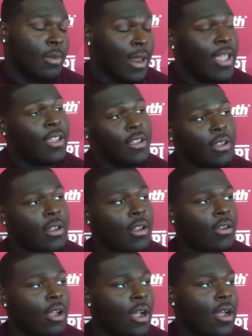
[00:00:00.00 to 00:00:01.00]
Blaine
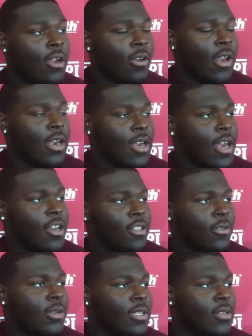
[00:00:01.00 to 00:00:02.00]
graded
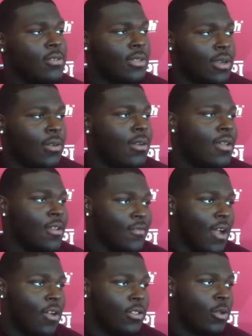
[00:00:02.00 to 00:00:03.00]
93 too, so
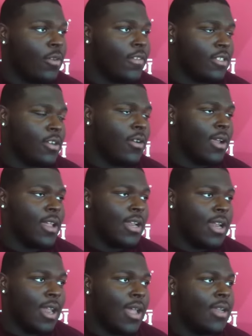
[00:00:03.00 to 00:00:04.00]
all three of us are grading
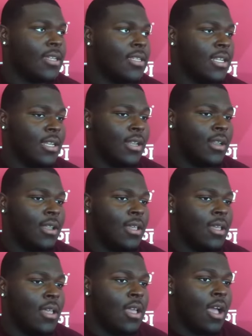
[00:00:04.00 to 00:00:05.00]
90s and
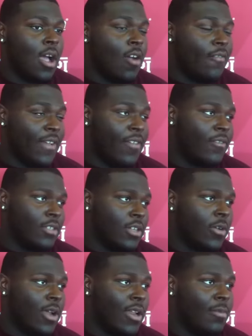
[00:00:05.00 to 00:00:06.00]
all five of us
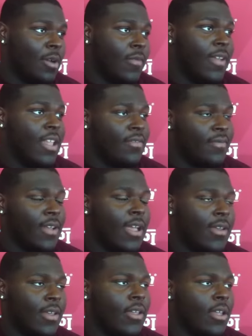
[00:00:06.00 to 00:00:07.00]
grade above
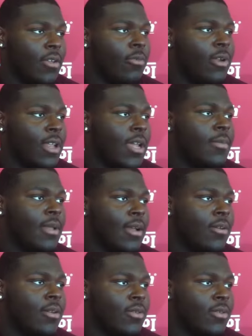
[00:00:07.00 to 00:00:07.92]
85, it really helped out.